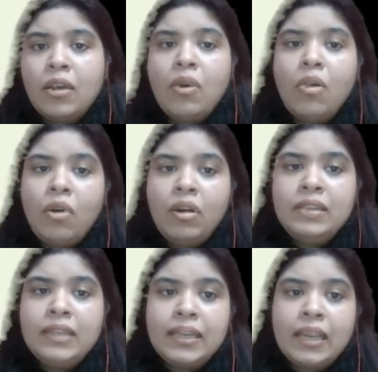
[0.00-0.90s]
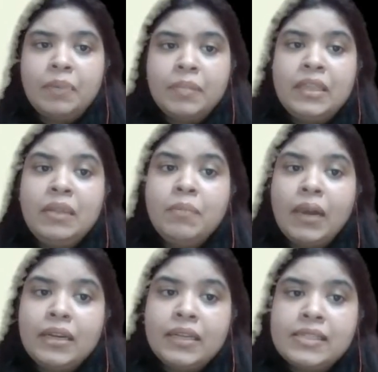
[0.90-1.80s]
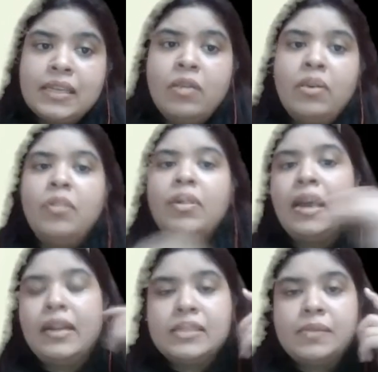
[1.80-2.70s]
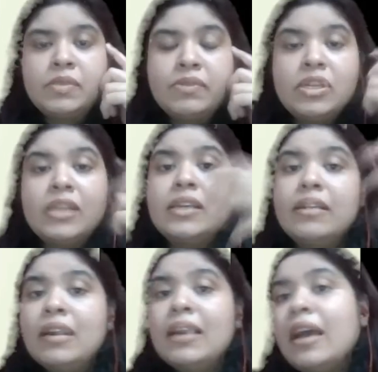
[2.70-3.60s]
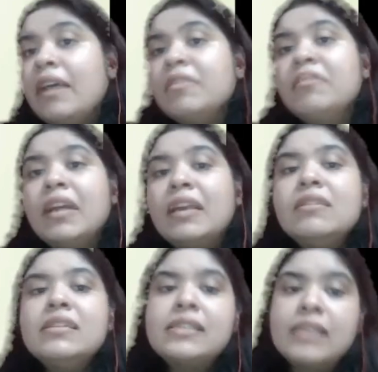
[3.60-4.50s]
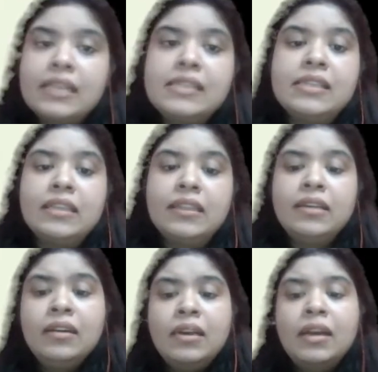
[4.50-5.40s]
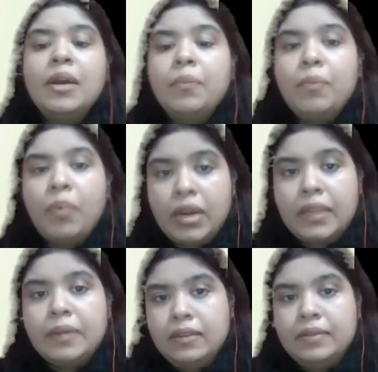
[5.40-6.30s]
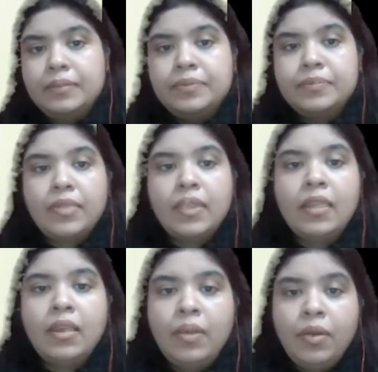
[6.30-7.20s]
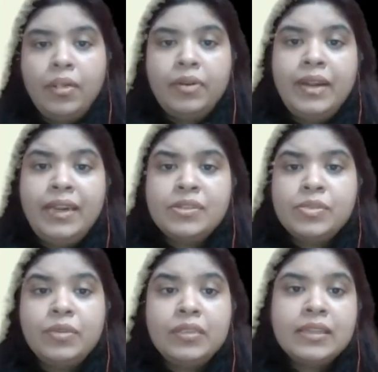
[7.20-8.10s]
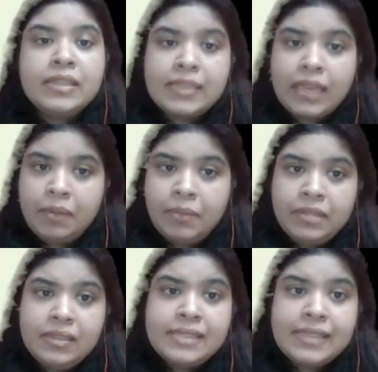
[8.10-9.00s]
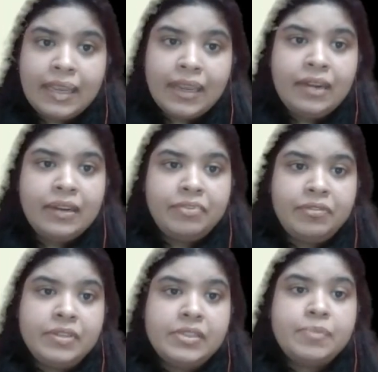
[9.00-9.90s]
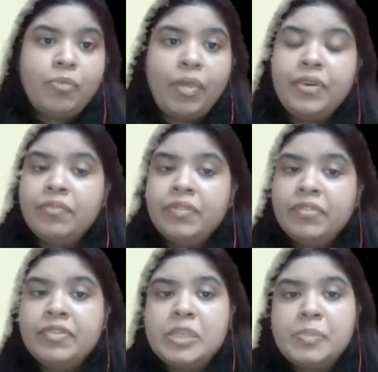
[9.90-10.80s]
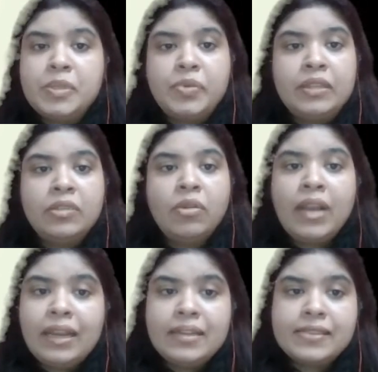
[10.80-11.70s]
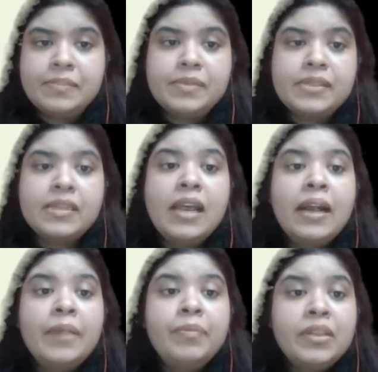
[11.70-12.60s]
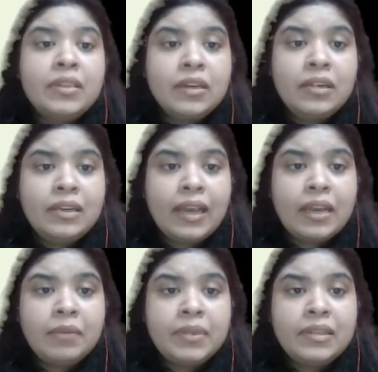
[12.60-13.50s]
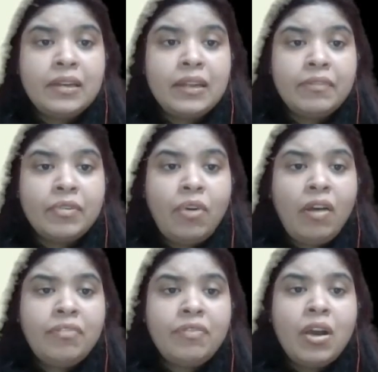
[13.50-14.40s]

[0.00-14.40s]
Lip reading: or they can be the multicellular organisms, which are generally having various cells in their body. All right, so this can be the second point of difference between the organisms. The third can be the level of